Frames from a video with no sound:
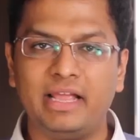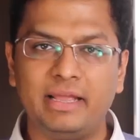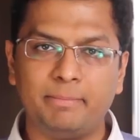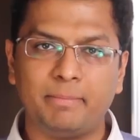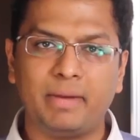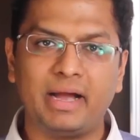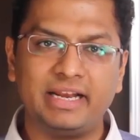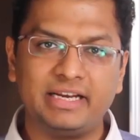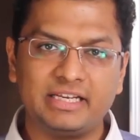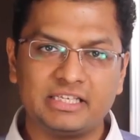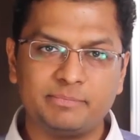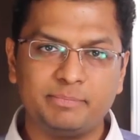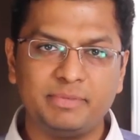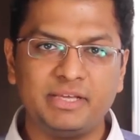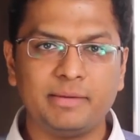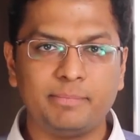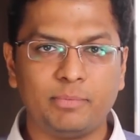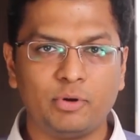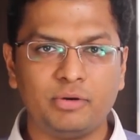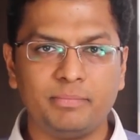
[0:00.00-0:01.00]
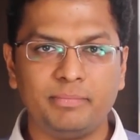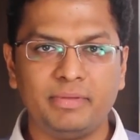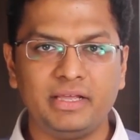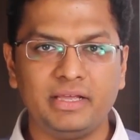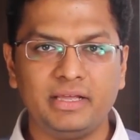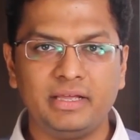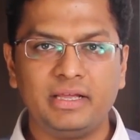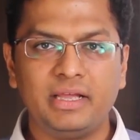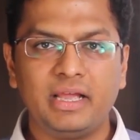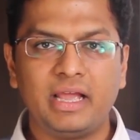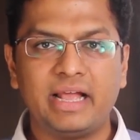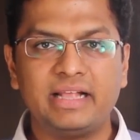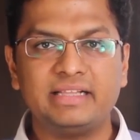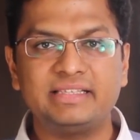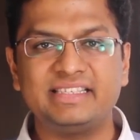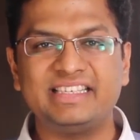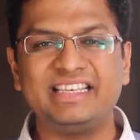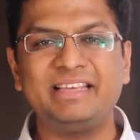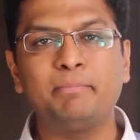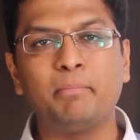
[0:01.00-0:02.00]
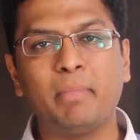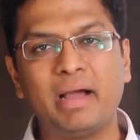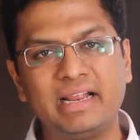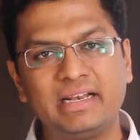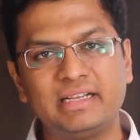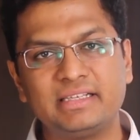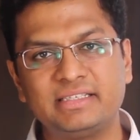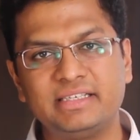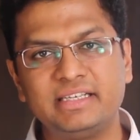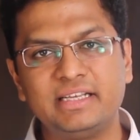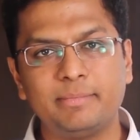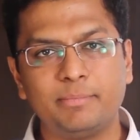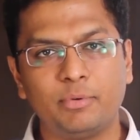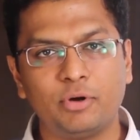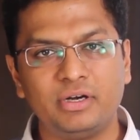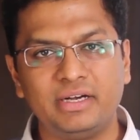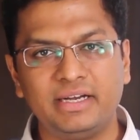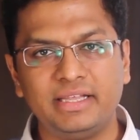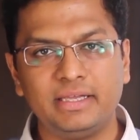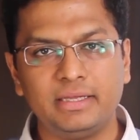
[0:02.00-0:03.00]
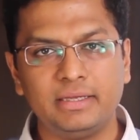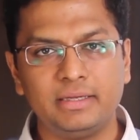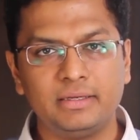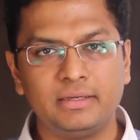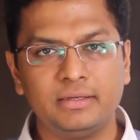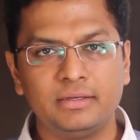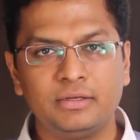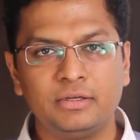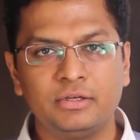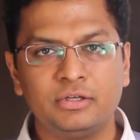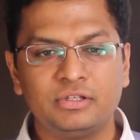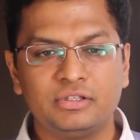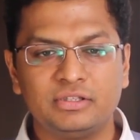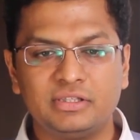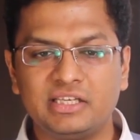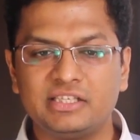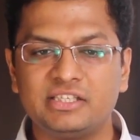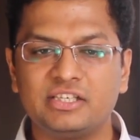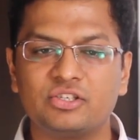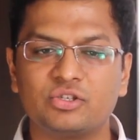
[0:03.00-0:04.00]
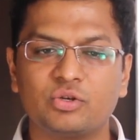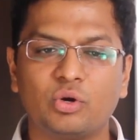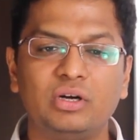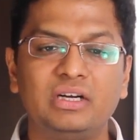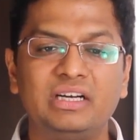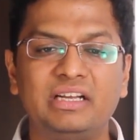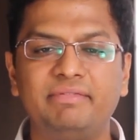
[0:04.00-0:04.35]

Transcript: A minus B upon B and C minus D upon D. This is called